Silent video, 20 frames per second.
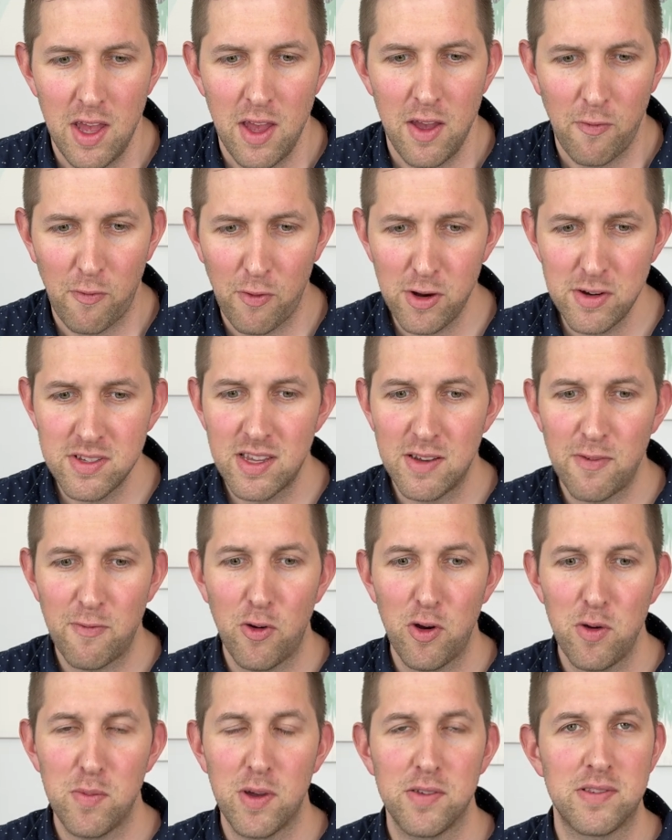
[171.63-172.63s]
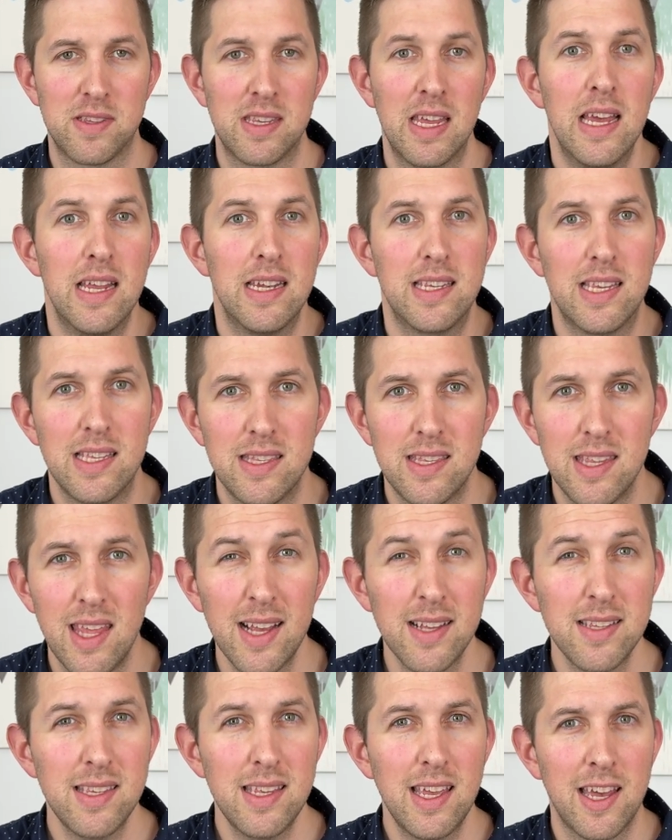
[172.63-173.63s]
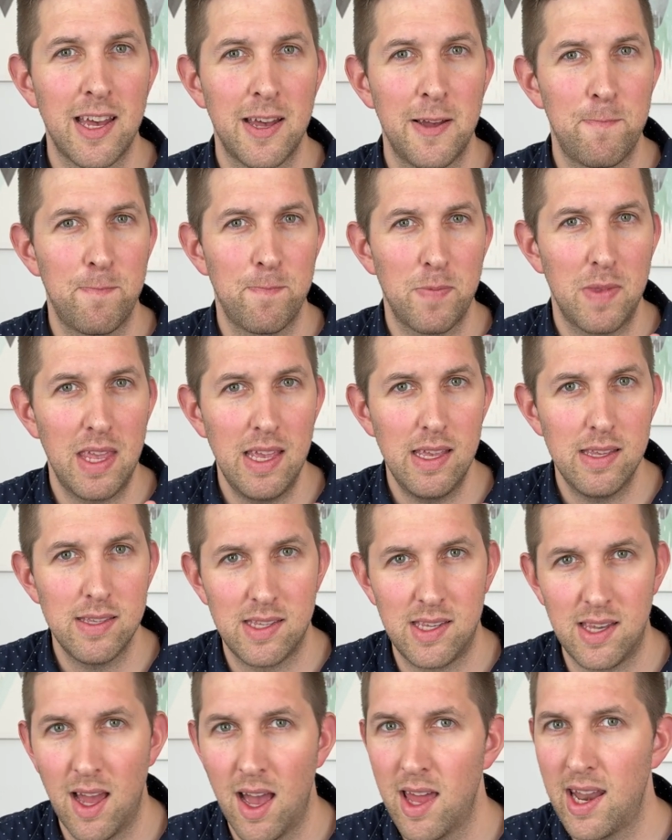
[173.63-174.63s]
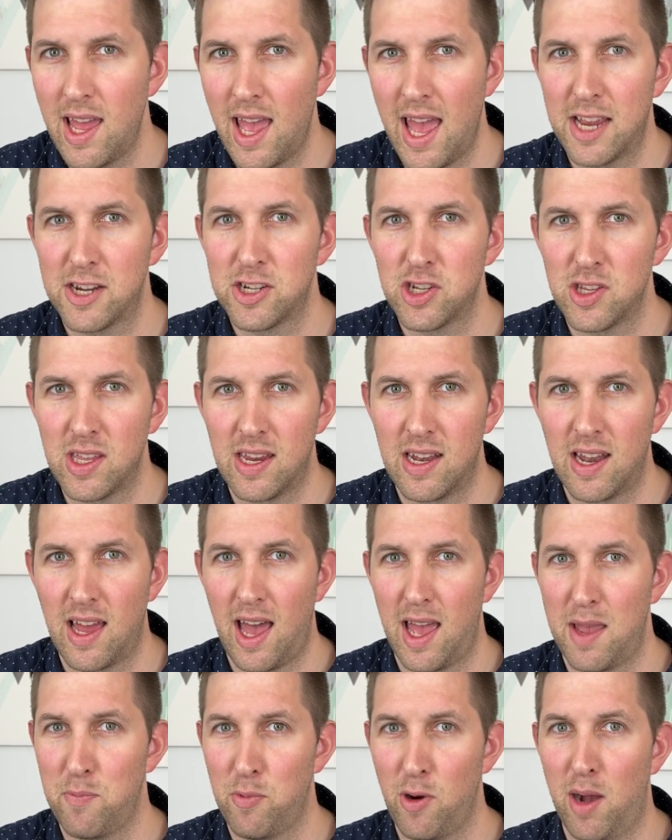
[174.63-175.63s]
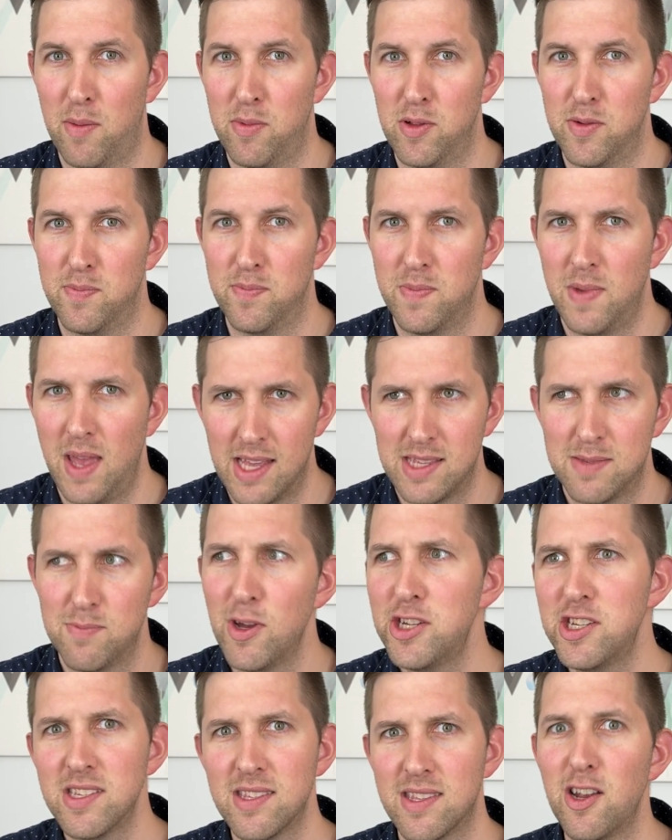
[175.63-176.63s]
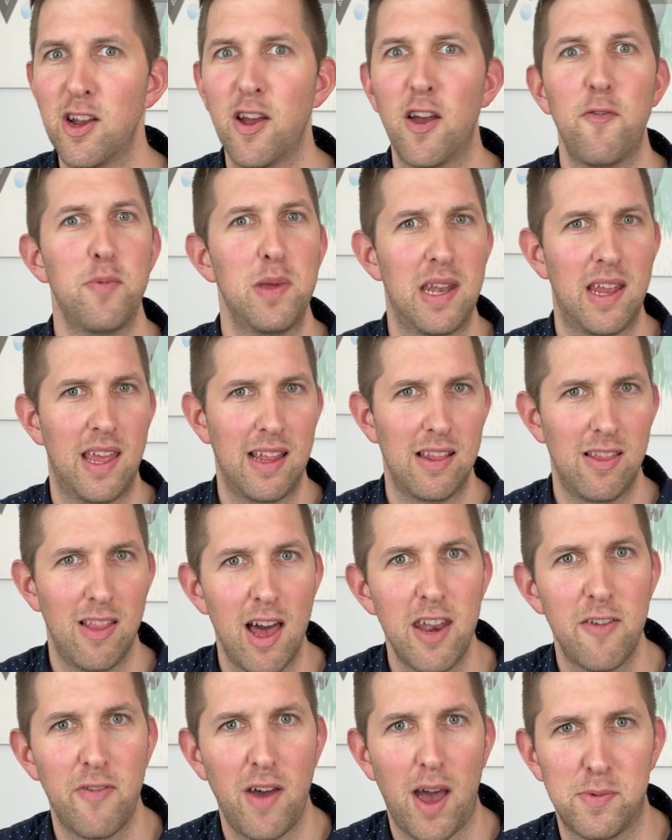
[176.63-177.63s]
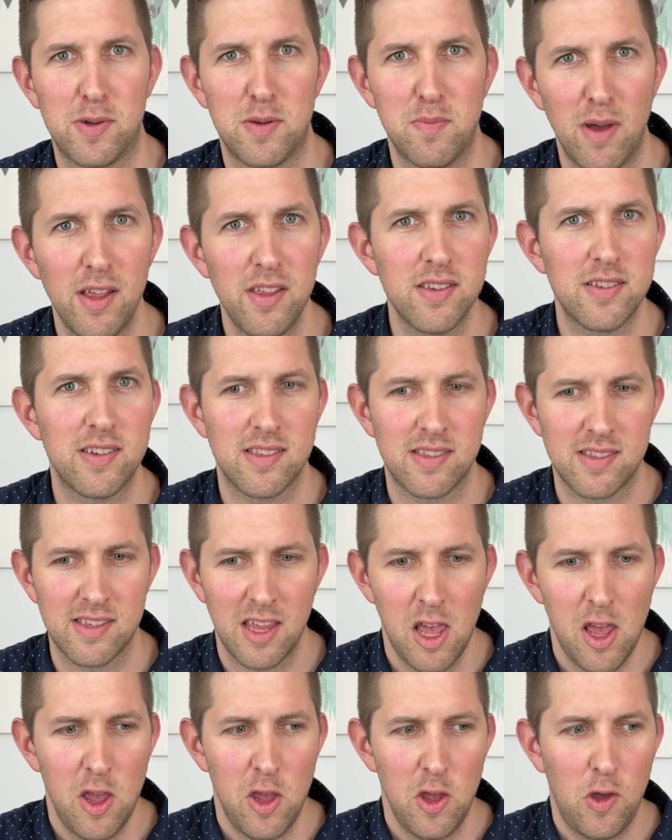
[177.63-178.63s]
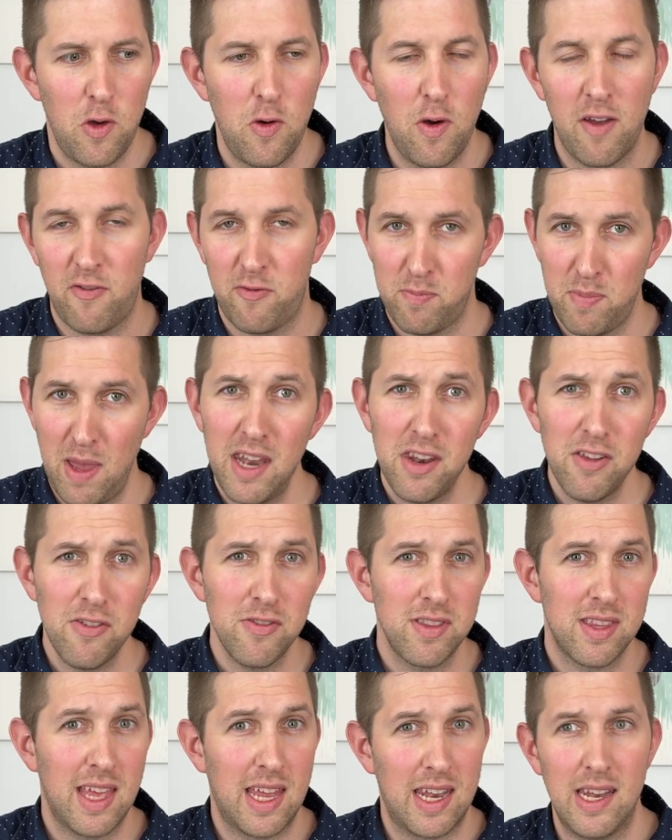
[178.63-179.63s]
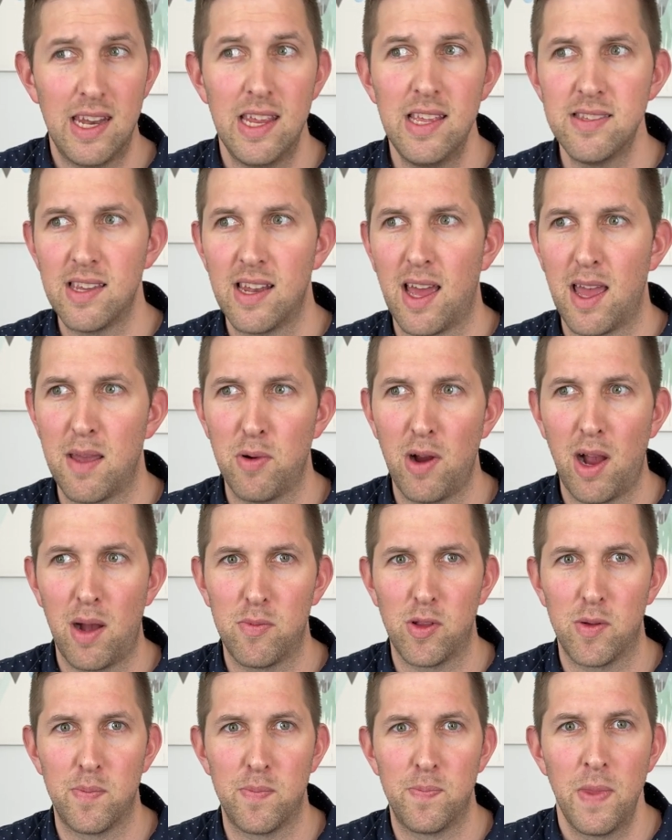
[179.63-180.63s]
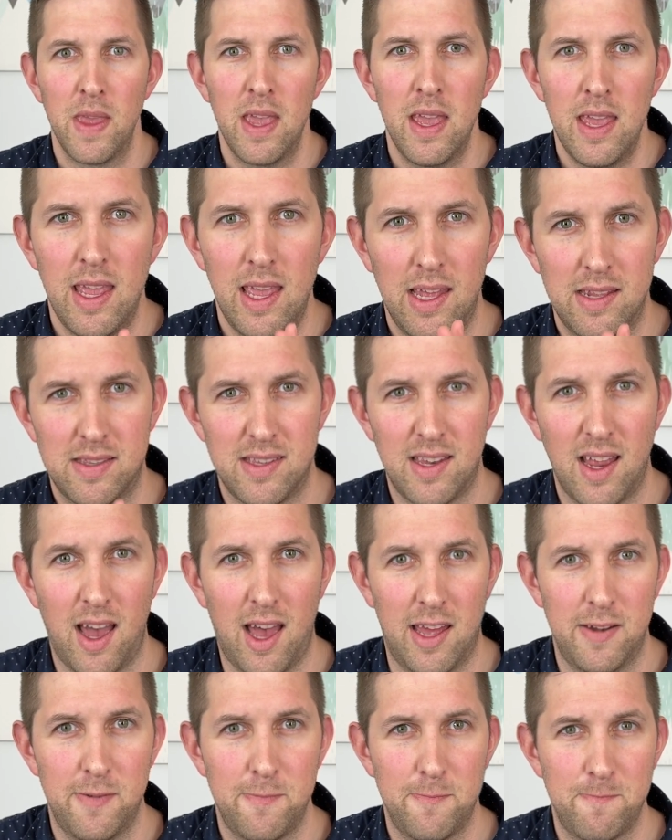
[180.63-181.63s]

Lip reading: First and foremost, dyslexia is not actually an eye problem. As much as there have been a lot of ophthalmologists who have peddled that it is an eye problem, it's not.